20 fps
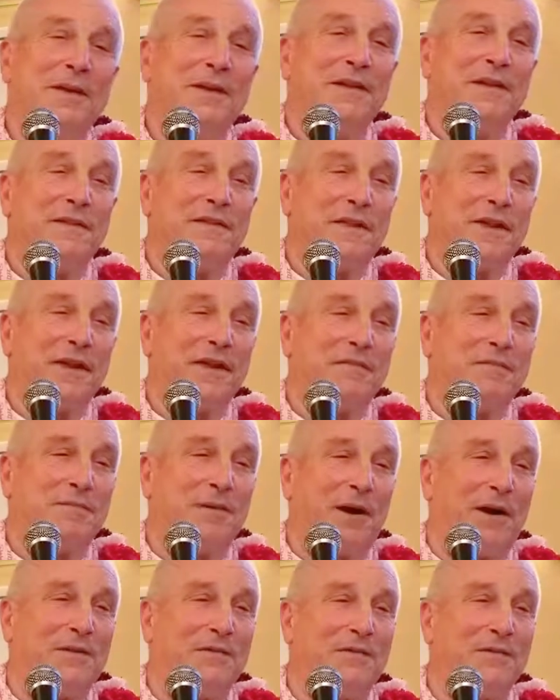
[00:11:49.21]
that they have
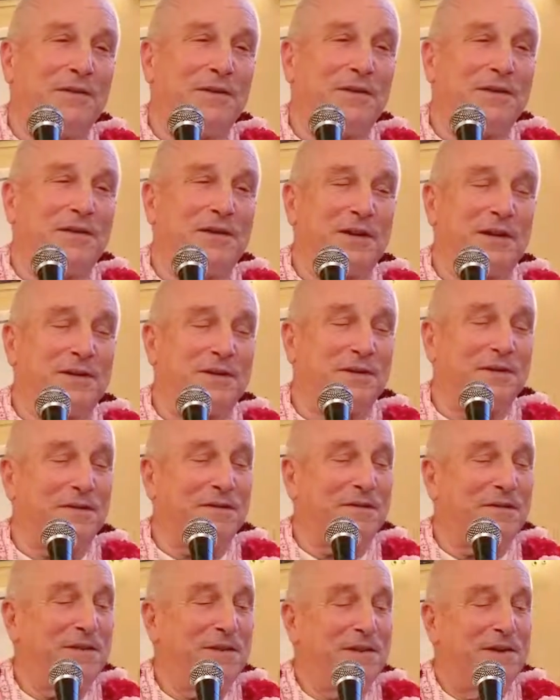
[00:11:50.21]
brought for this age of
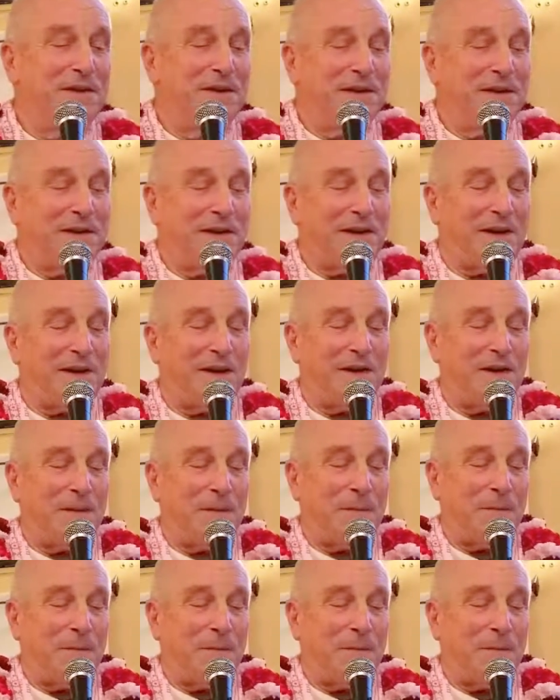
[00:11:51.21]
Kali.